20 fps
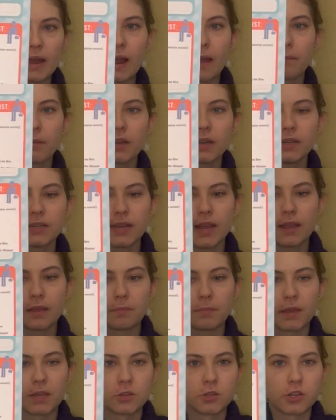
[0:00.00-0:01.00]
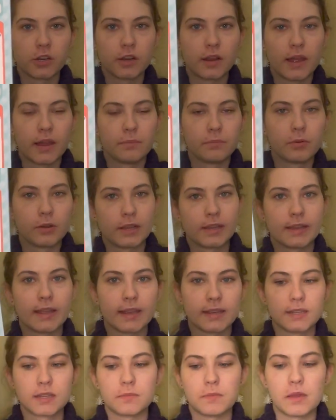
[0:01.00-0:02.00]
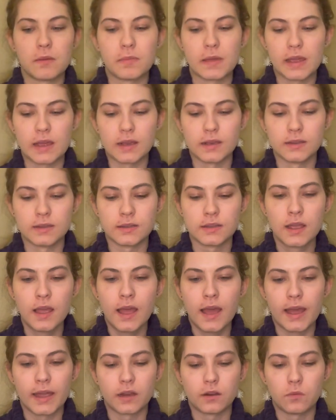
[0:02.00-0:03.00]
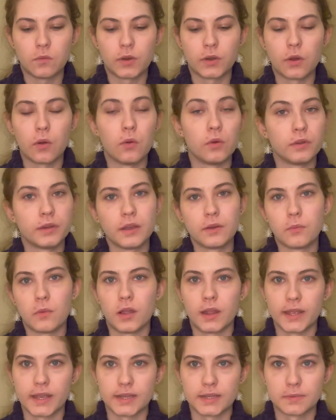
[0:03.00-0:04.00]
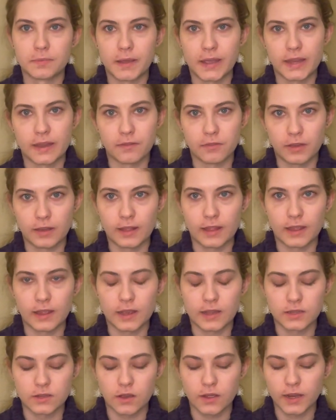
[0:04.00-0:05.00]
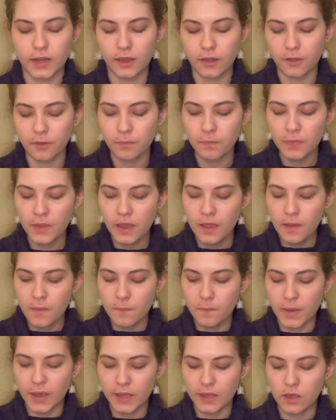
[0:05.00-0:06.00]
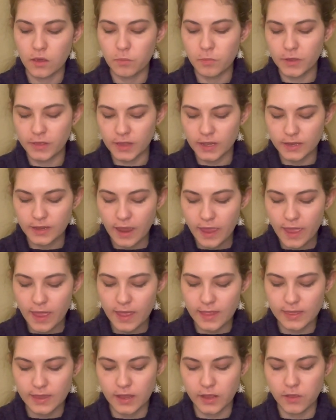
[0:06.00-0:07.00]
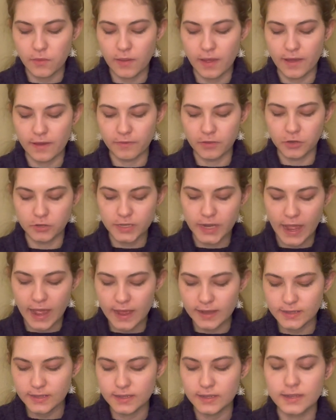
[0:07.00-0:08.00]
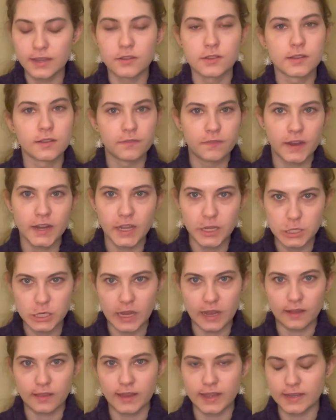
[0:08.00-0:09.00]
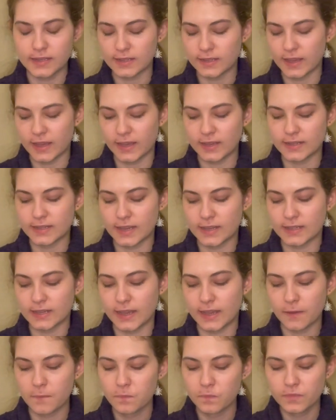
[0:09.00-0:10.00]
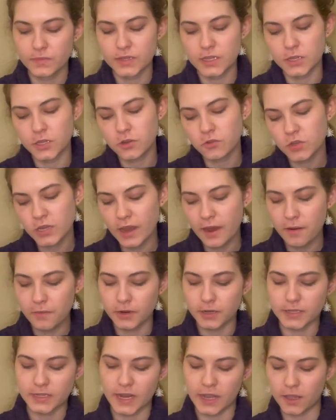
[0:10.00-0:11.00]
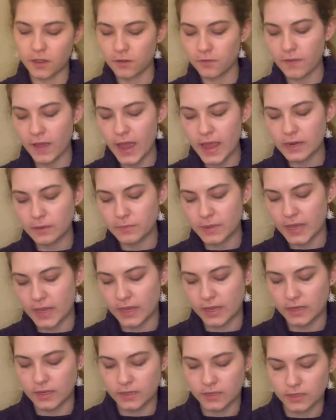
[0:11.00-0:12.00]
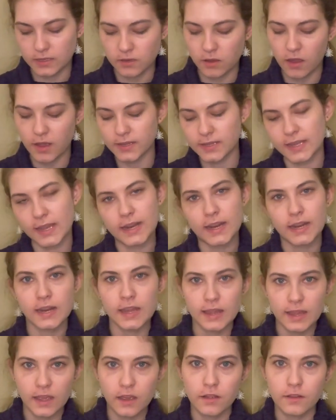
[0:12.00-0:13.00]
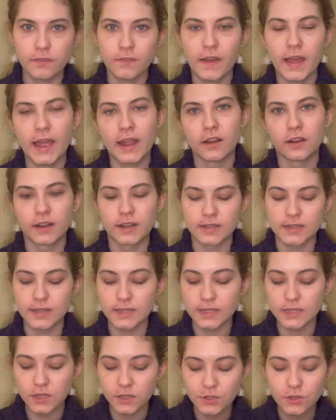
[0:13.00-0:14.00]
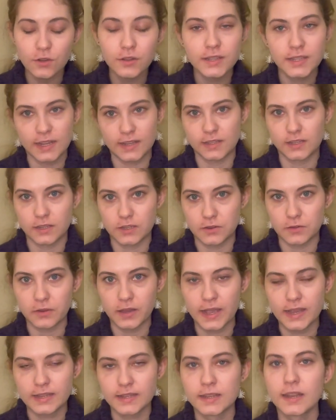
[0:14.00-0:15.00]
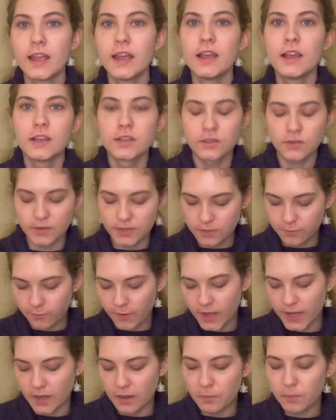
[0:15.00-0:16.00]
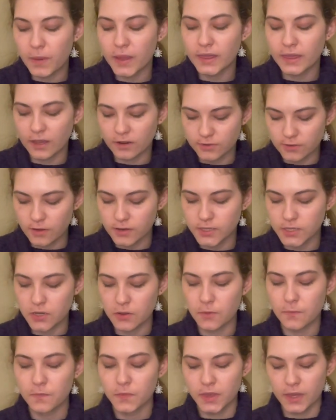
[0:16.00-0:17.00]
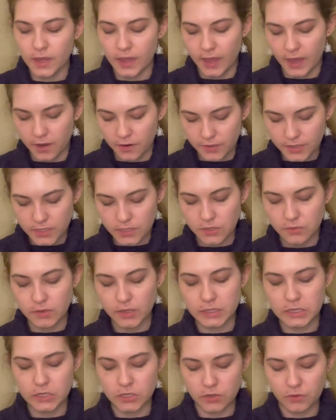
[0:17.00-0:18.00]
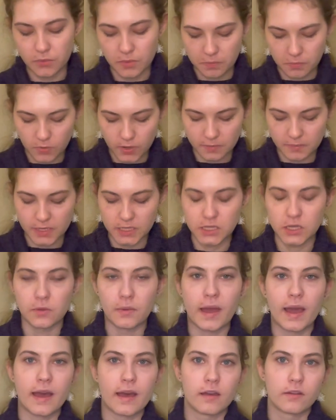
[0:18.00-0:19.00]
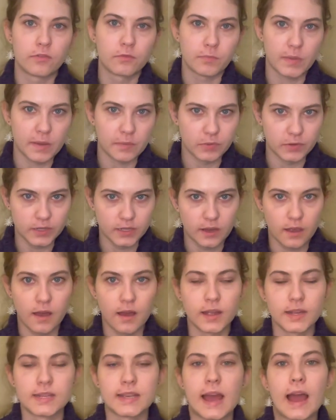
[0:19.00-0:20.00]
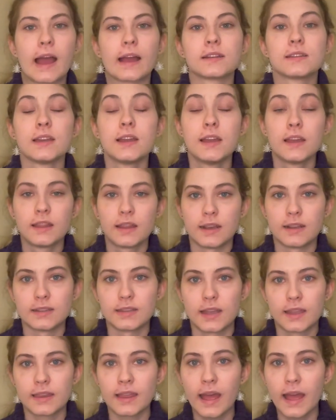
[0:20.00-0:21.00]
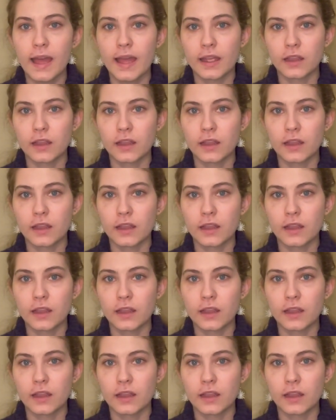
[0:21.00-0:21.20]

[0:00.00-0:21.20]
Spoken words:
I'm going to take a picture and put it next to me because I don't want to hold it while I explain everything that's on here. But you put the date and then you have your tasks. There's a funny checklist, it says did you shower, take your vitamins, not set anything on fire, because it's an adulting to-do list. So it's funny. But there's also errands you need to do, appointments you have, people to contact, things like that.